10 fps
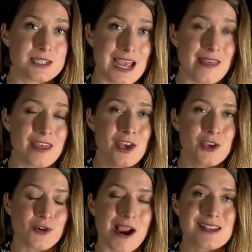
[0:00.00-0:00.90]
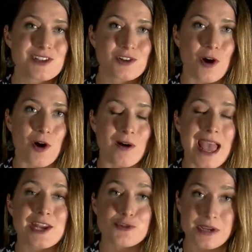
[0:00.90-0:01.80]
death, you're asked to call
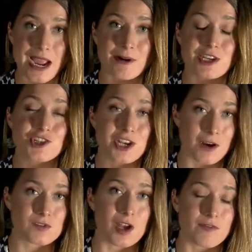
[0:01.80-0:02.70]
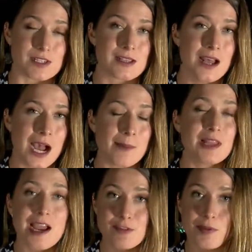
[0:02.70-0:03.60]
Hendry County Sheriff's Office. I'm
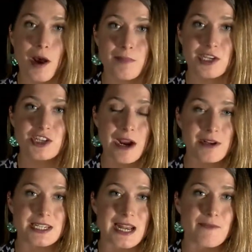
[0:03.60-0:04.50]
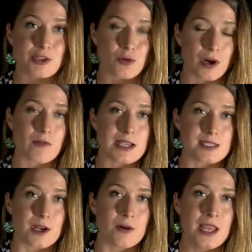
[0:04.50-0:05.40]
live in Palm Beach County tonight. Victoria
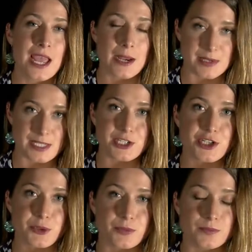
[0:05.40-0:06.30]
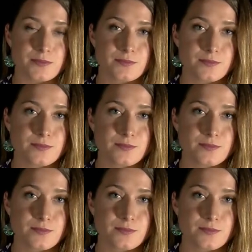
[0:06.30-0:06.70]
Wresilo, NBC2.